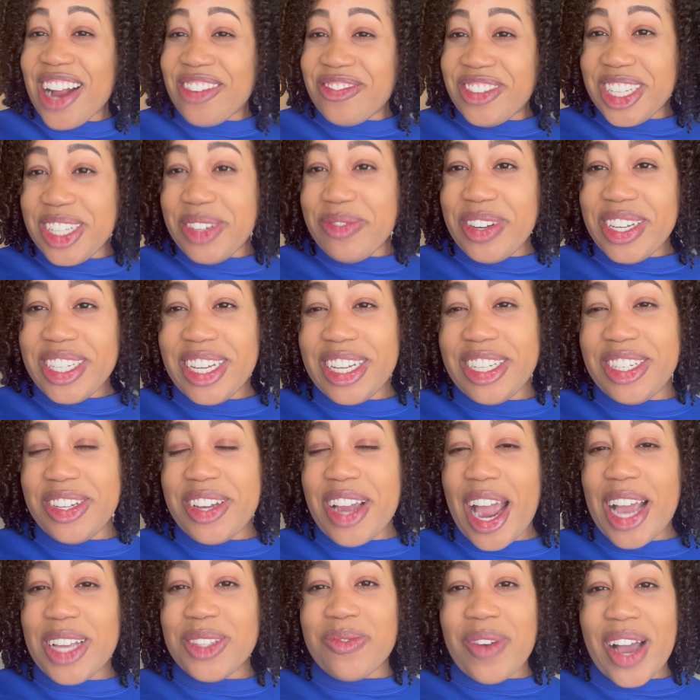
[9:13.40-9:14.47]
really appreciate you
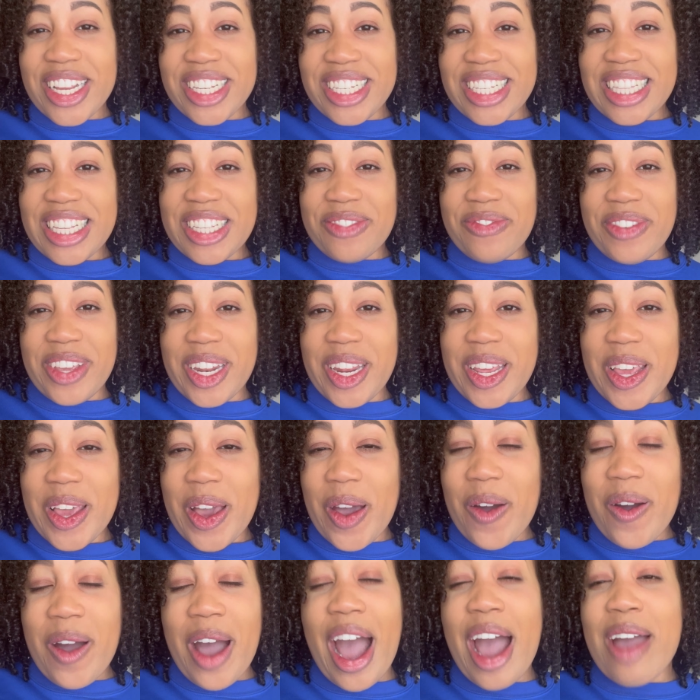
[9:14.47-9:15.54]
guys watching this
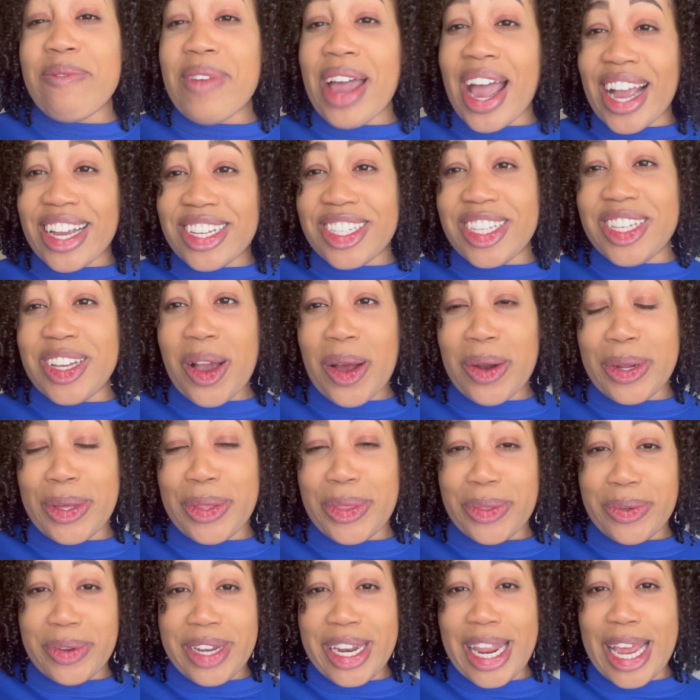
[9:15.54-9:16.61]
video. I'm actually on a
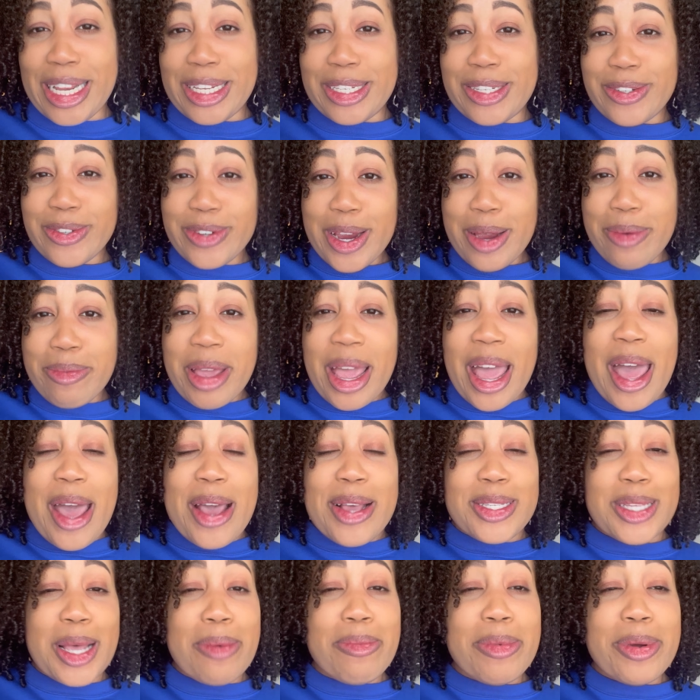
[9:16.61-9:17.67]
3-day trip,
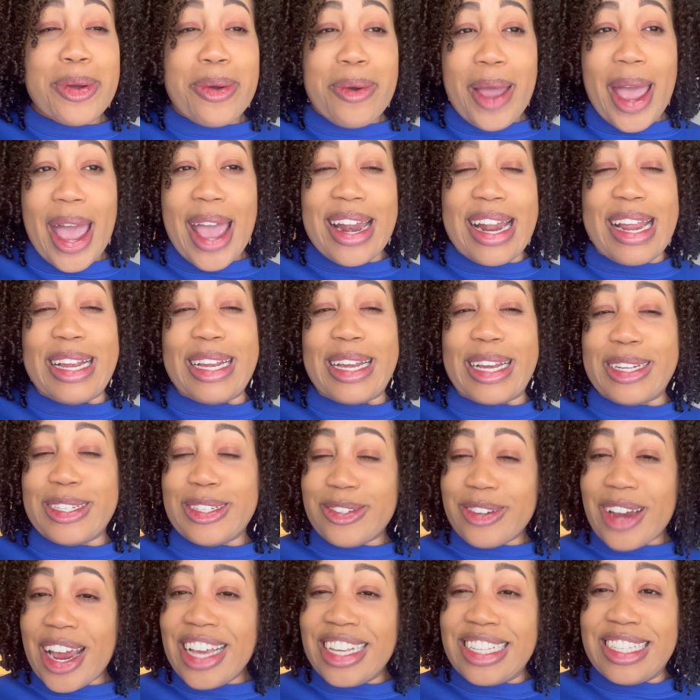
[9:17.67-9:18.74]
so I'm gonna go ahead and get
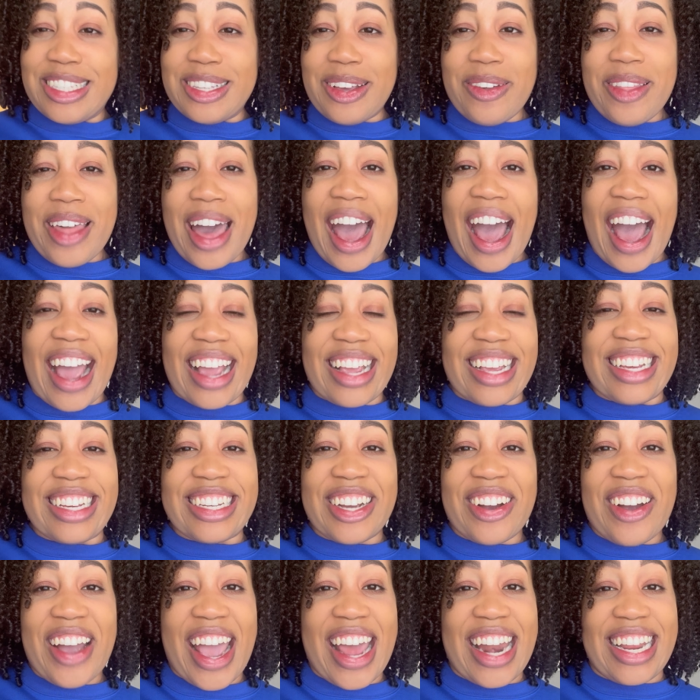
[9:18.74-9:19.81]
dressed so that I can
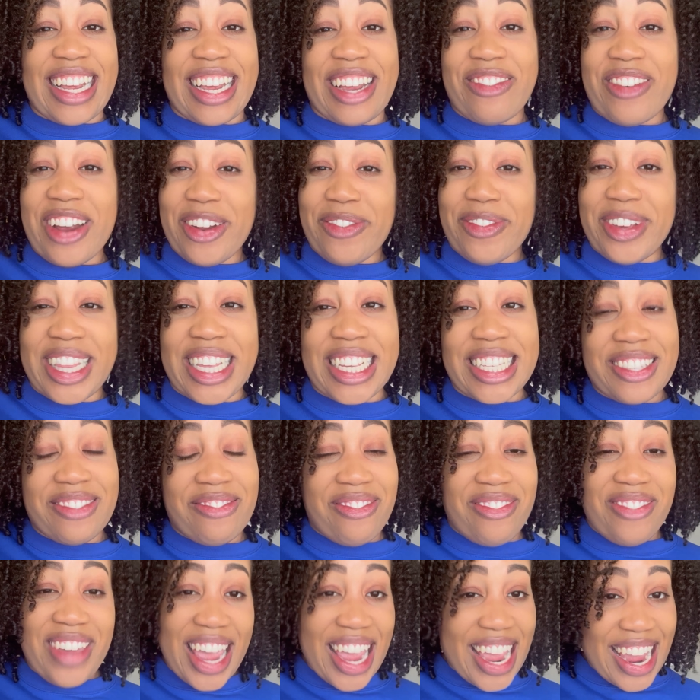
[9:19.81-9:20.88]
go ahead and get ready for this
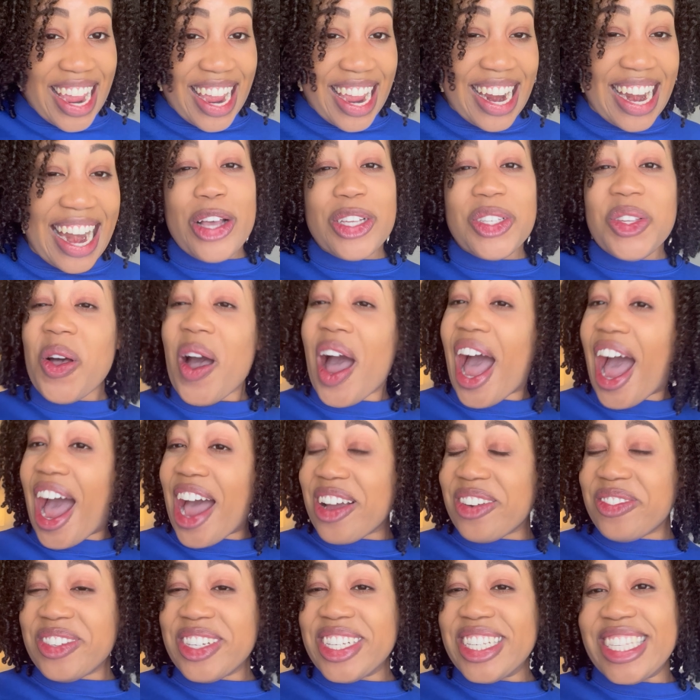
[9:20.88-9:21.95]
van. So
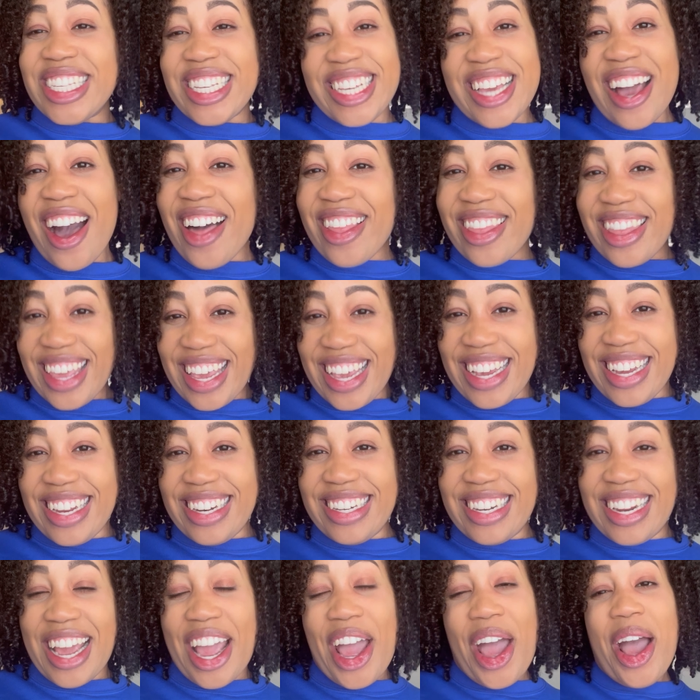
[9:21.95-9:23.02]
I will see y'all
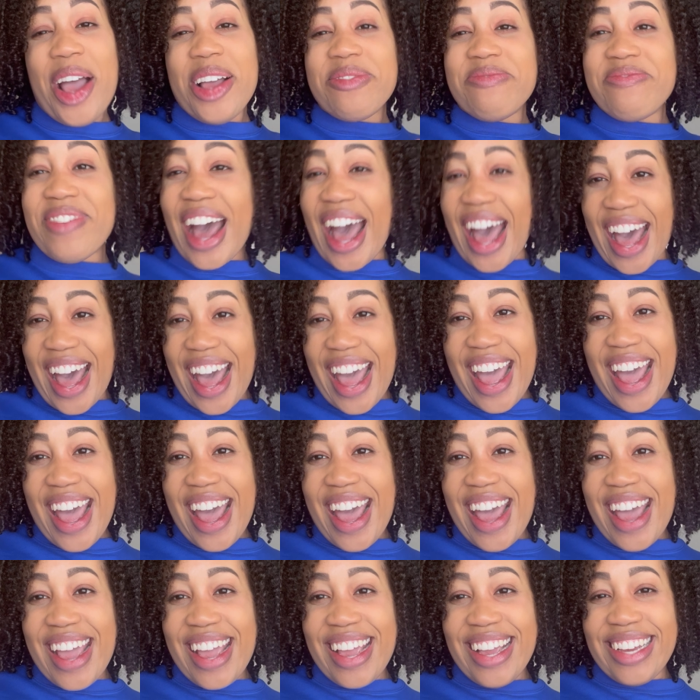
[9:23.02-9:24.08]
then.
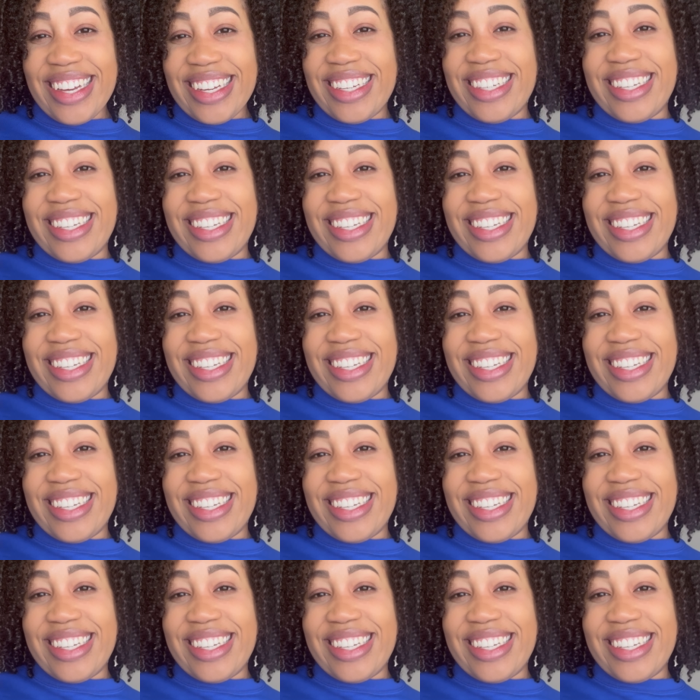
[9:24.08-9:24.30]
Bye.